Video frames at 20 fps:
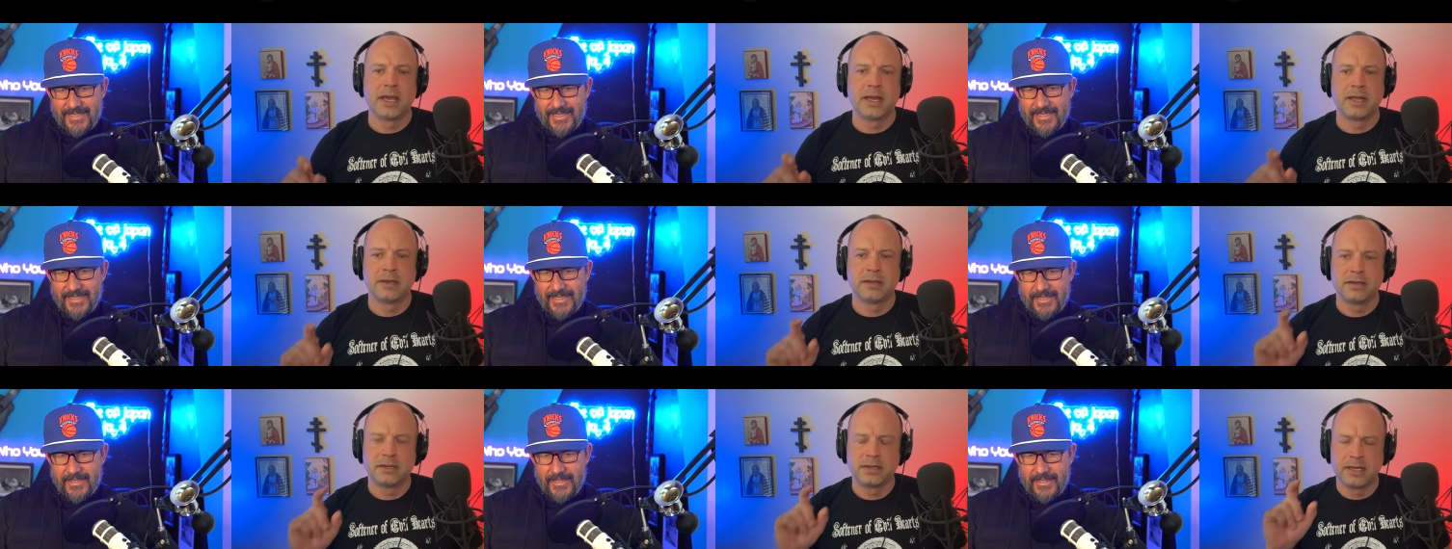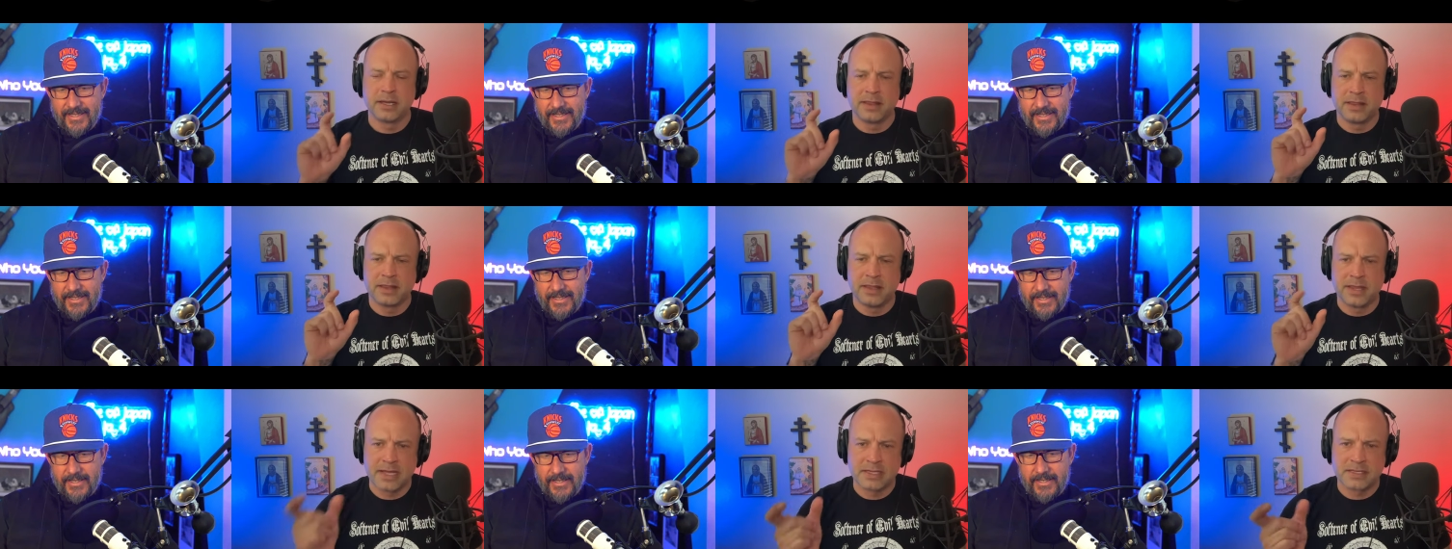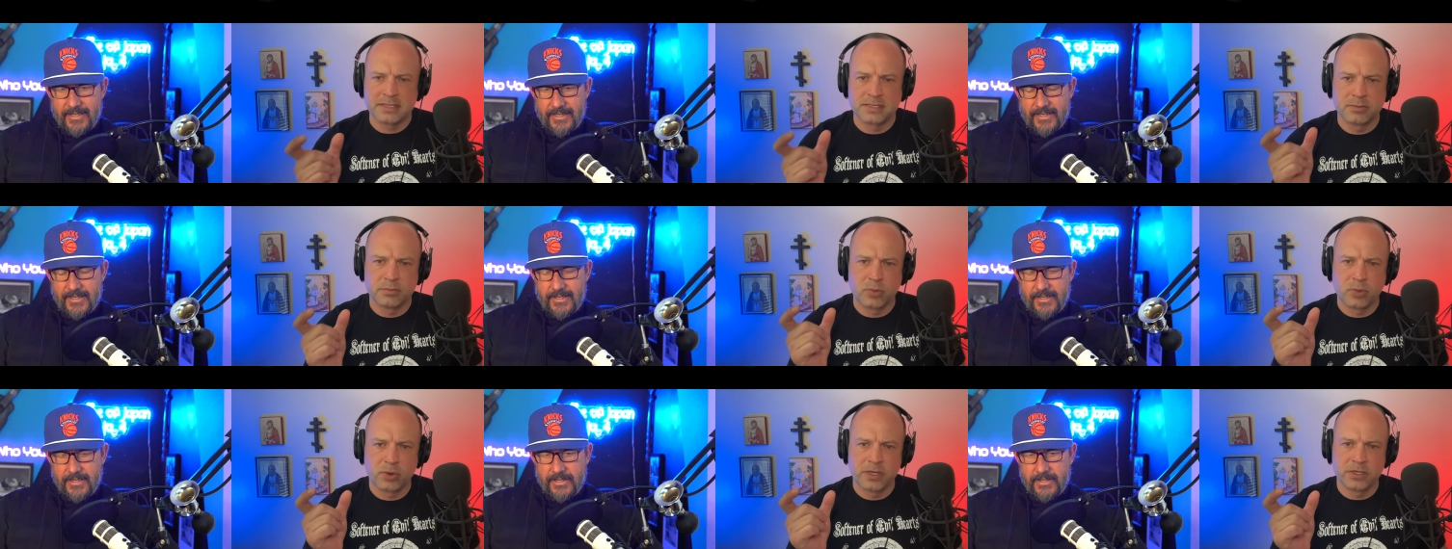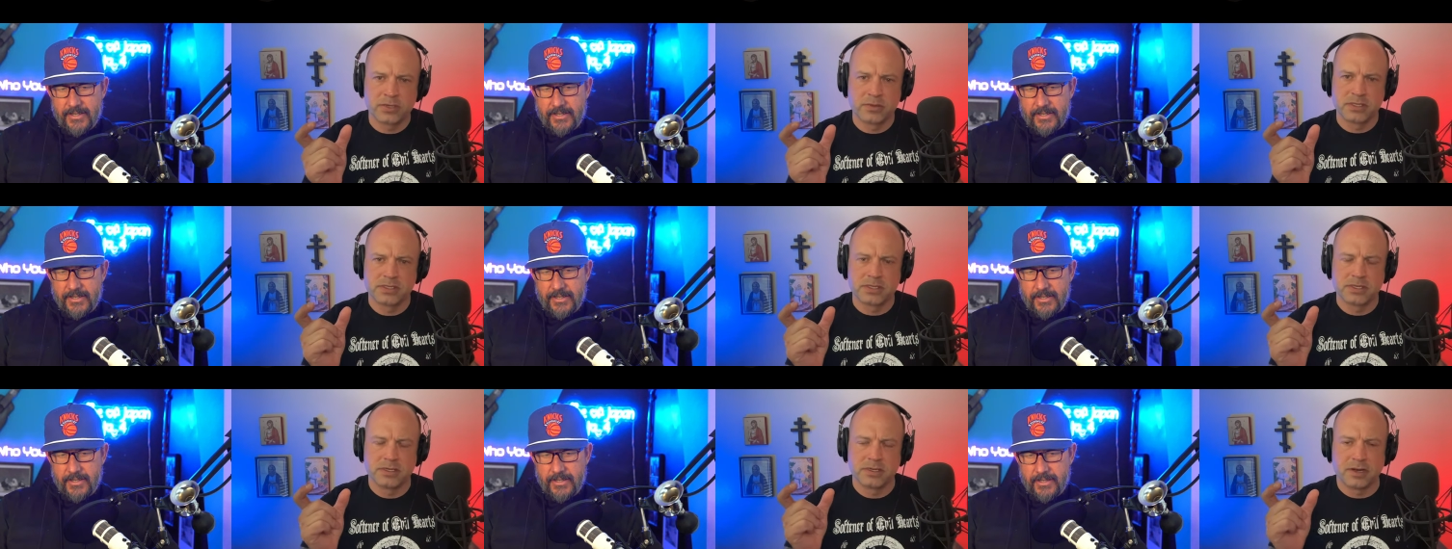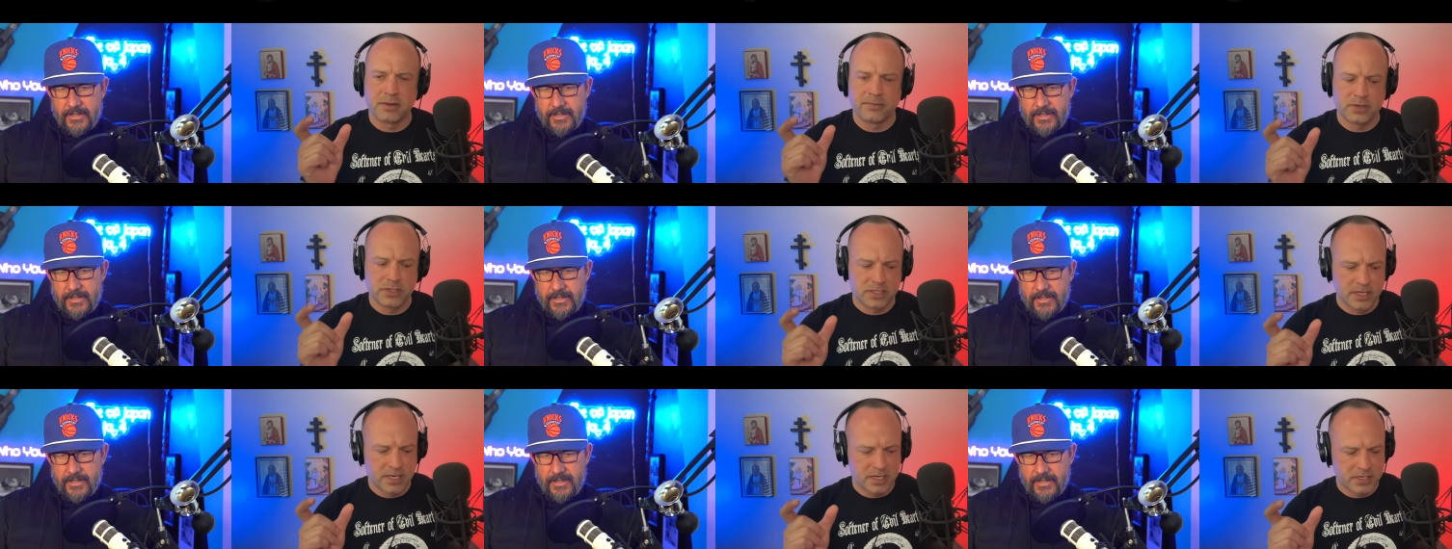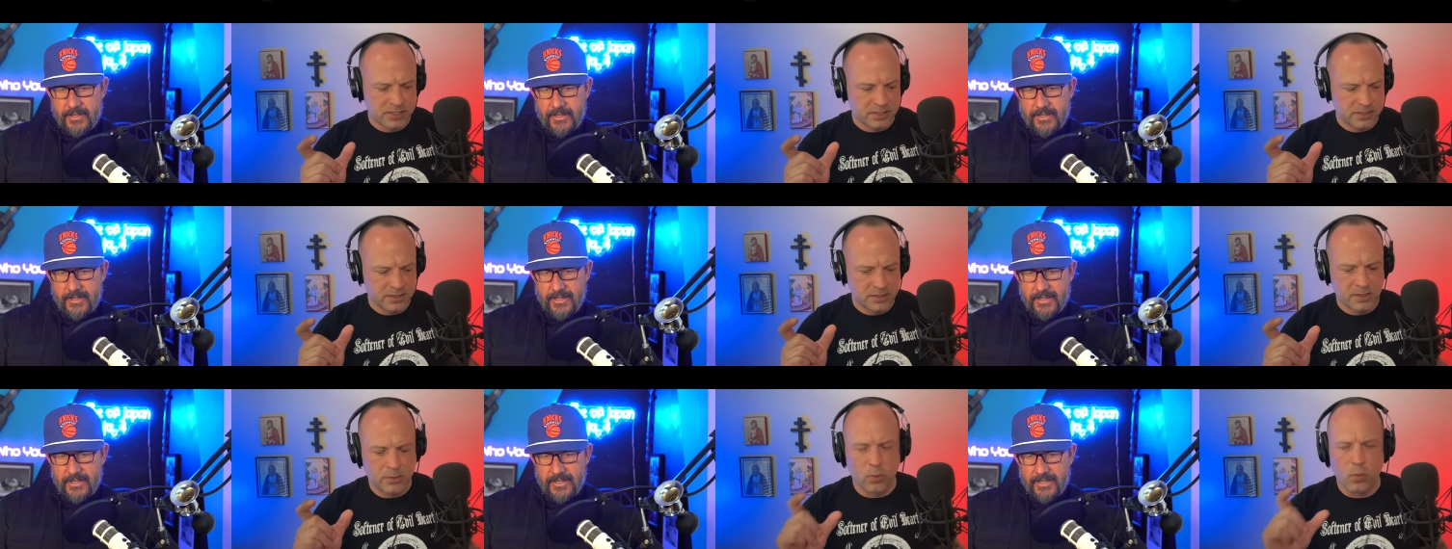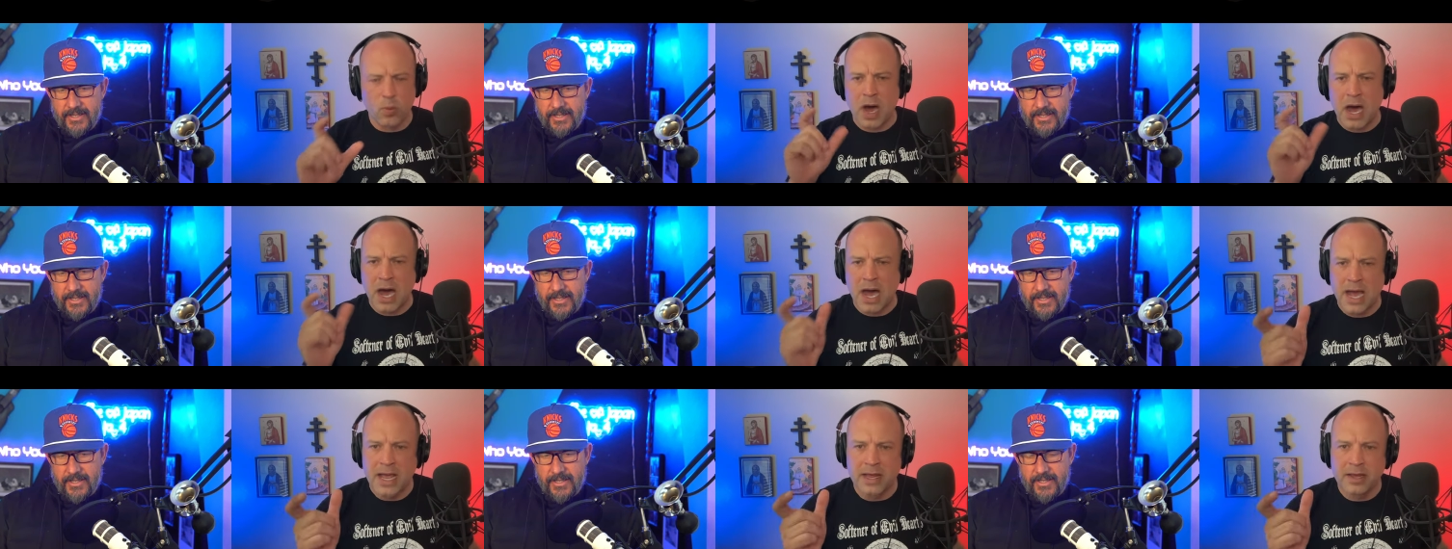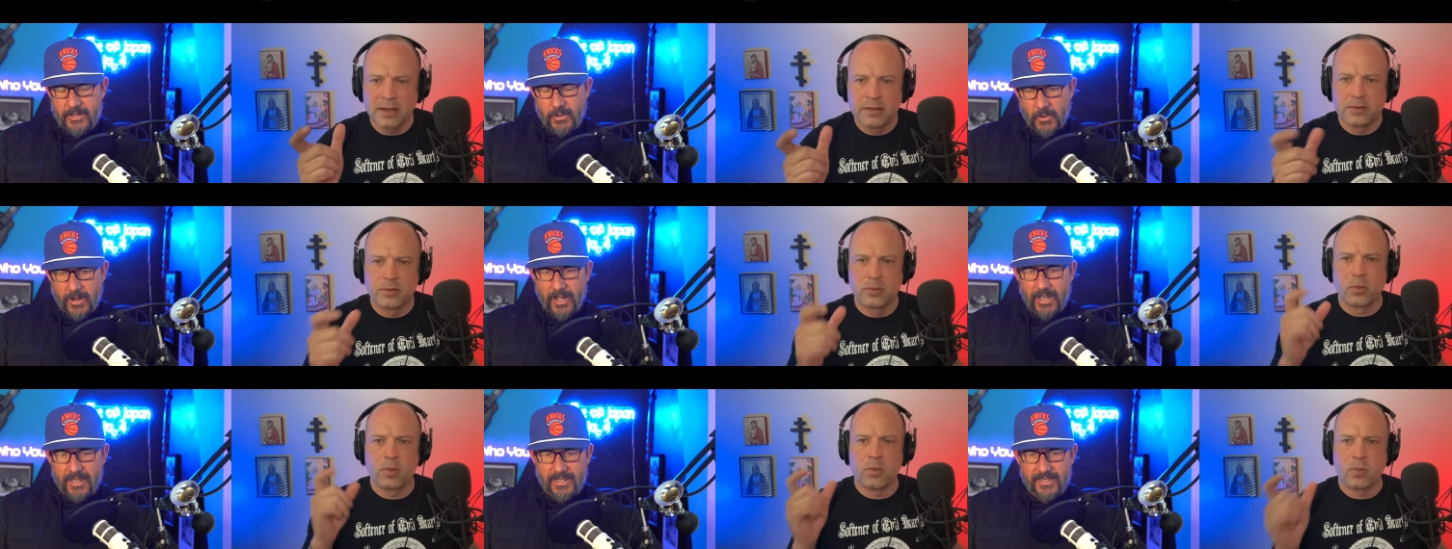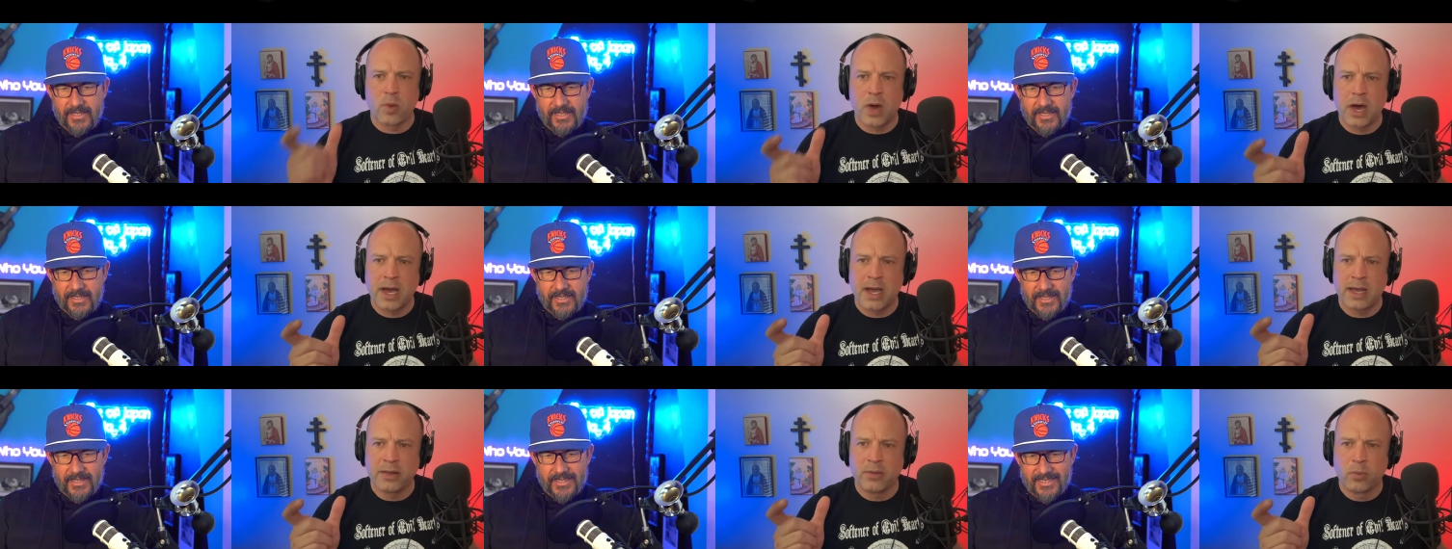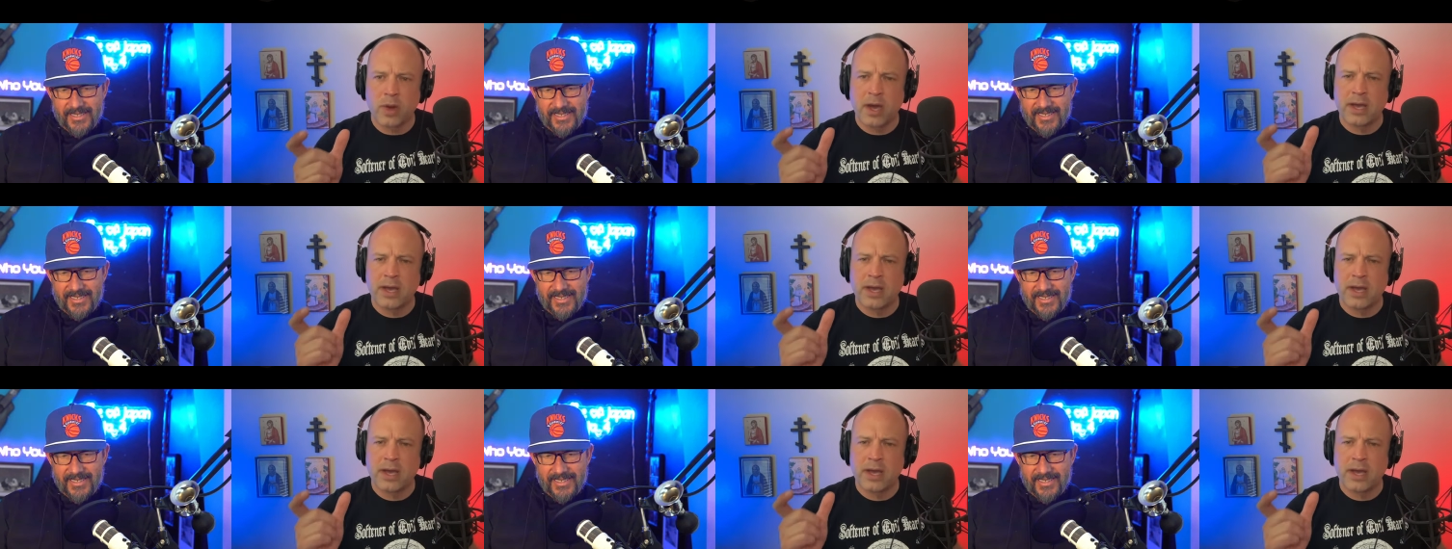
Speaker 1: and and that's the more interesting conversation the why the why the why